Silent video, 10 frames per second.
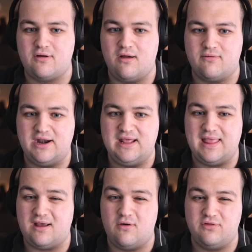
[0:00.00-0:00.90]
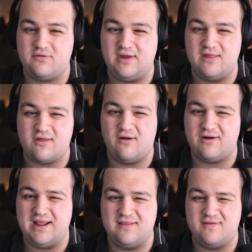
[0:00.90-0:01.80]
are already like O3 is
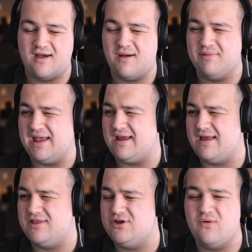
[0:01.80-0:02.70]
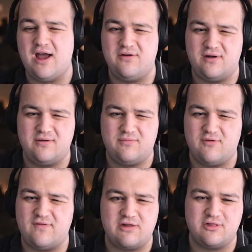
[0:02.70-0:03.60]
already in the top like 200
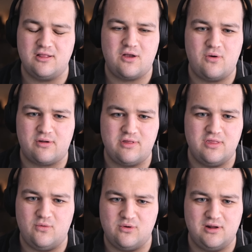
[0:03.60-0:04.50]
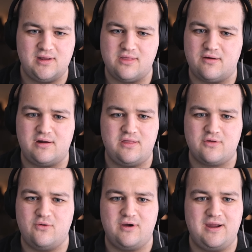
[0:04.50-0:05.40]
professional coders in the world. It's already
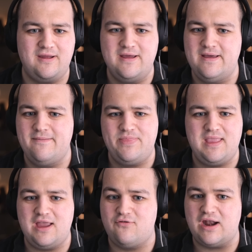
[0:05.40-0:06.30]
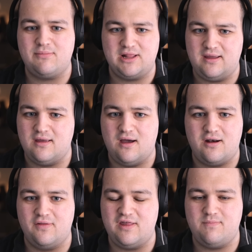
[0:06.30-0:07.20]
scoring incredibly
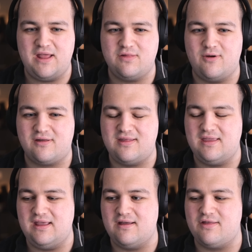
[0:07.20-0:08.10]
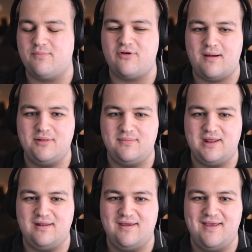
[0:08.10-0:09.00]
on all these benchmarks. Indeed, there's a problem
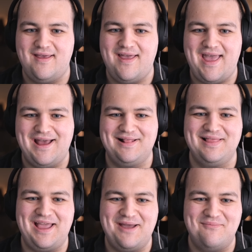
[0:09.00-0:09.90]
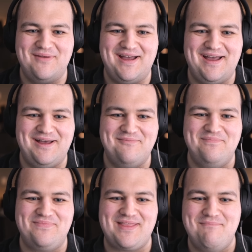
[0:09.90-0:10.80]
in LLM
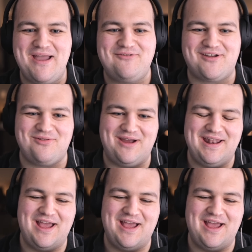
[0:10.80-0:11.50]
um, metrics right